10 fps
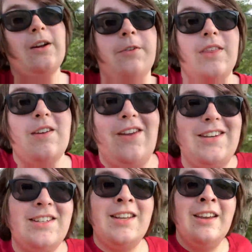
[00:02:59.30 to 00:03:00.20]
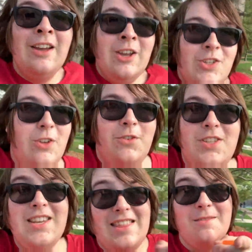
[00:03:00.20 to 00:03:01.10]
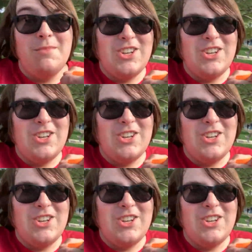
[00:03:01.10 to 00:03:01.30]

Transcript: there for the event. So if you see them,